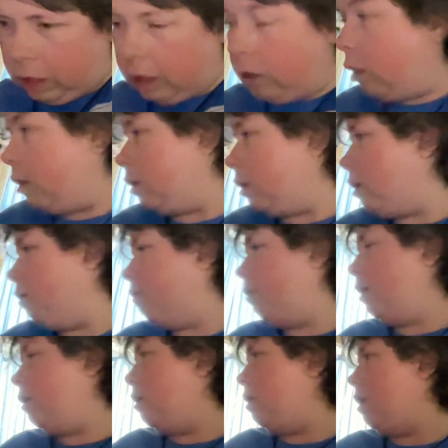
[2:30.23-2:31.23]
just
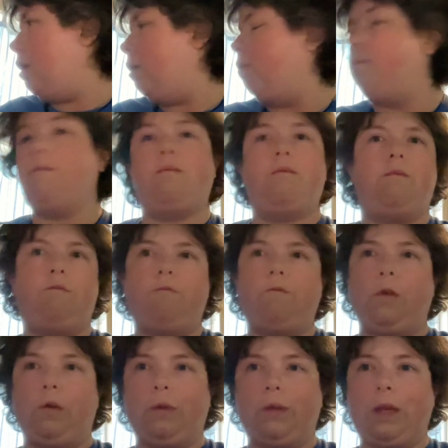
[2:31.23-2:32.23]
confirmation that
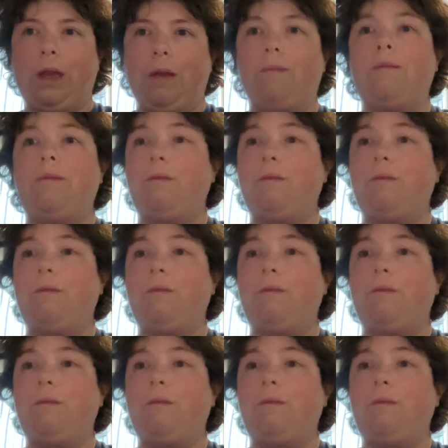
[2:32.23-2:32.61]
food gun.